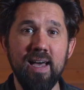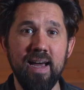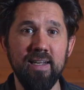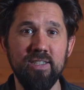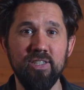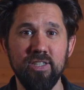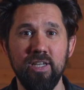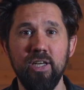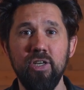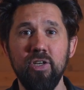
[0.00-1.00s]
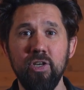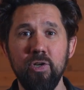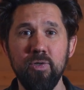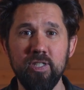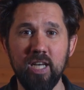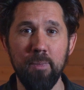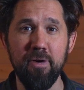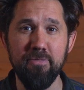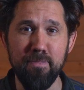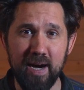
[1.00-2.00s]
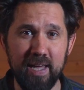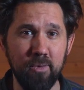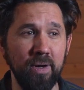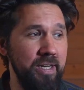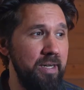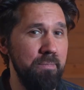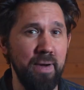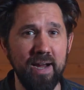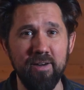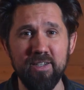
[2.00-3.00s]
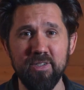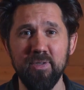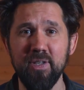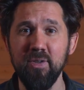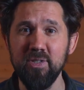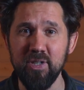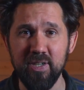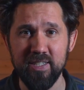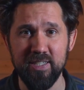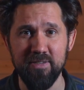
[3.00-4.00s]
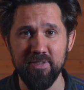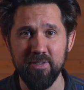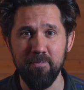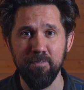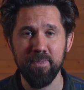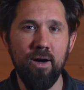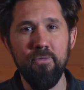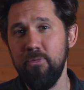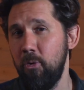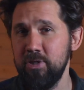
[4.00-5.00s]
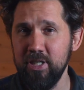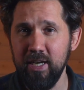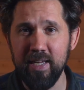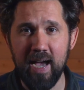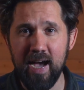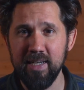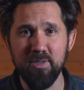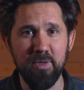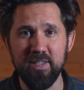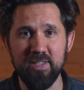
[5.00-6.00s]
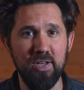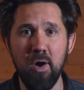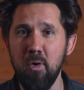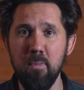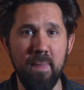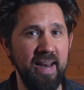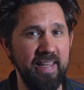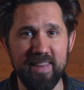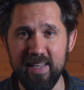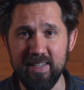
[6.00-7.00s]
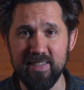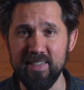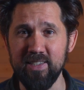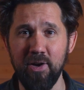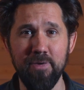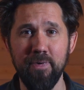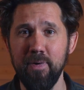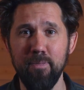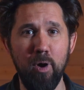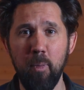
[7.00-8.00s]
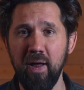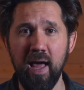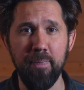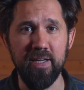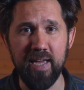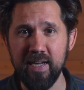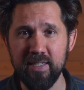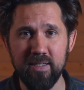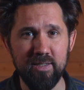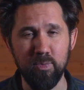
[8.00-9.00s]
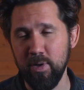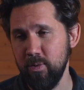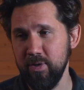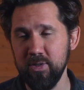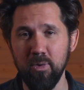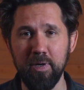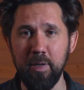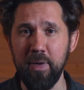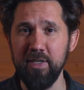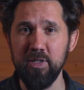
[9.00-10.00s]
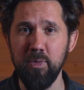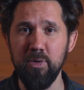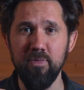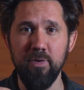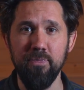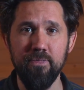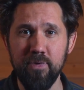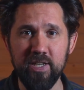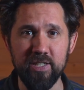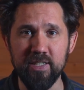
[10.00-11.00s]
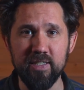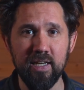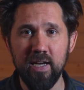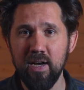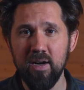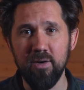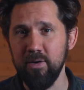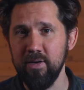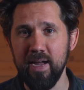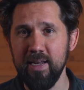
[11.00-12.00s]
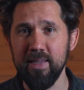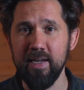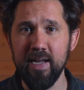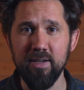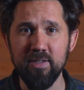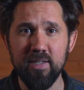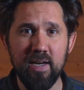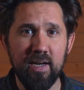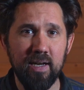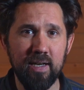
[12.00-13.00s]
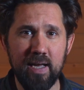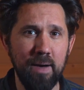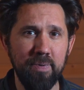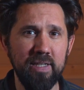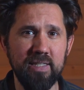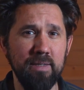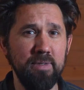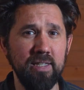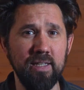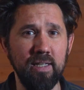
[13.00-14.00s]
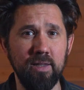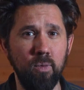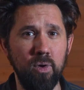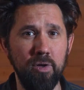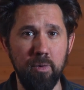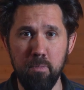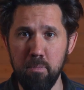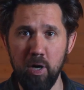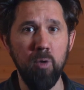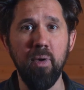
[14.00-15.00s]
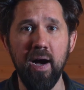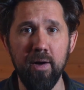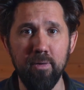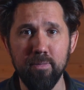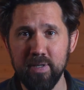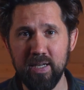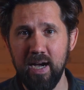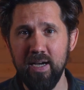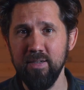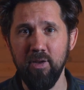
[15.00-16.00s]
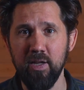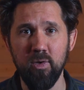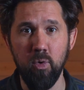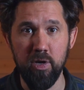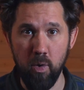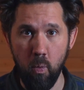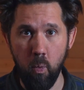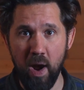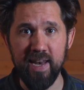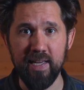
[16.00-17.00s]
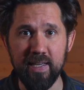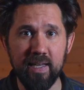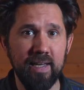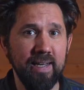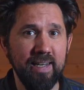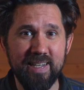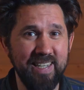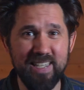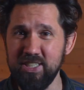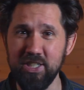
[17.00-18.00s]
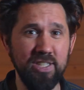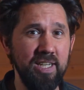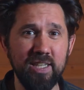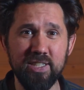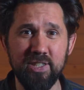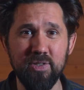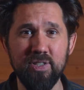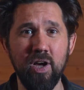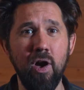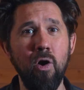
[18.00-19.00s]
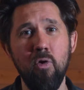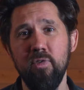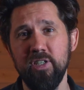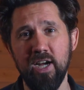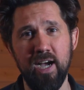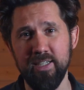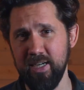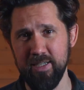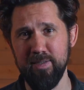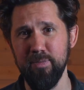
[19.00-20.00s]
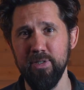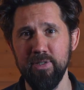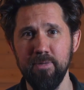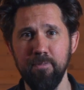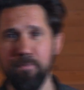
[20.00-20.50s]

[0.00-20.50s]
that is just a huge sum of money when you compare it to the alternatives. Unfortunately, as with so many things designed for mobile applications, whether we're talking about 12-volt fridges or anything else, companies seem to think that the word mobile, kind of like the word wedding, is just an excuse to overcharge customers.